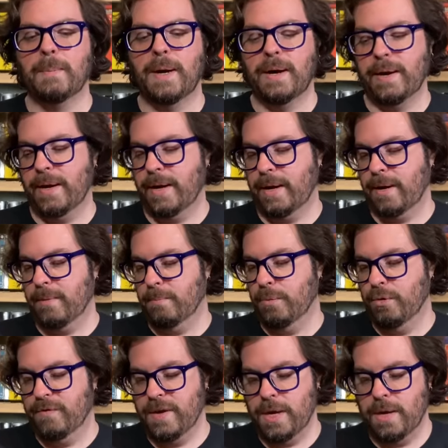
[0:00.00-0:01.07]
my
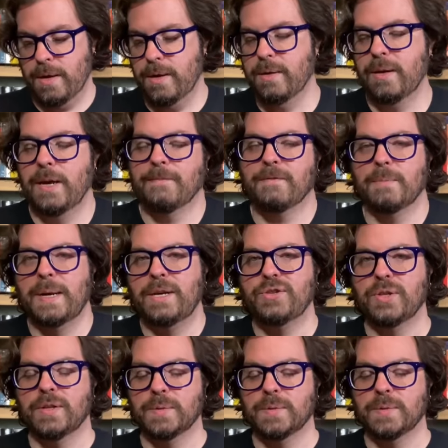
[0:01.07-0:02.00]
movie information,